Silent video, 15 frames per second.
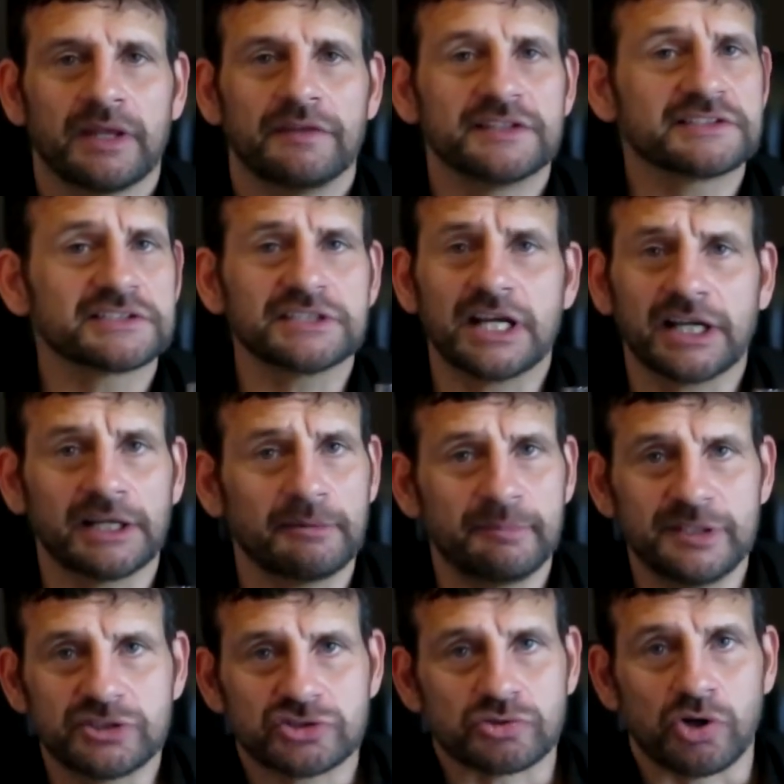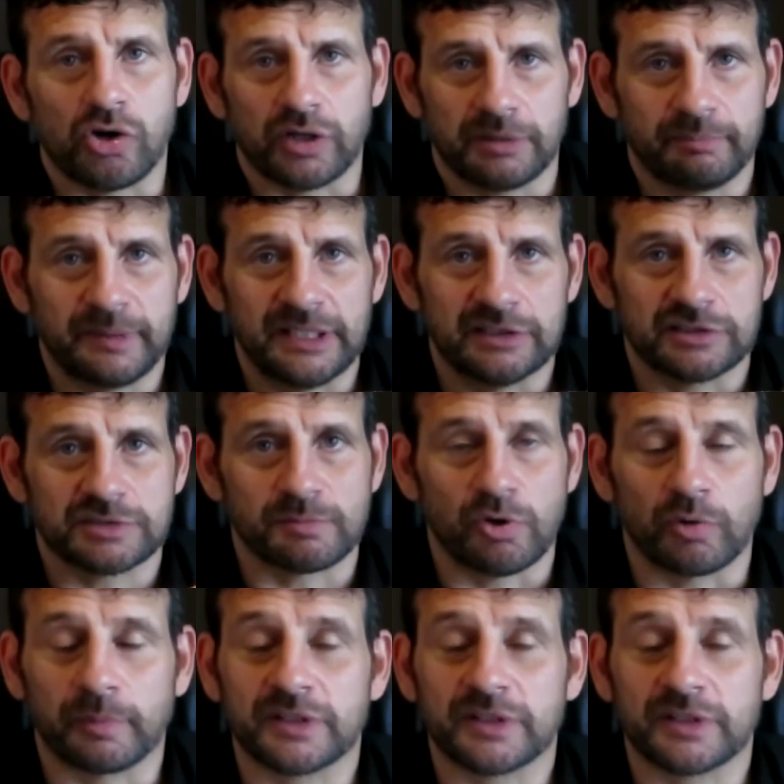This is not going to be strong in peat and smoke,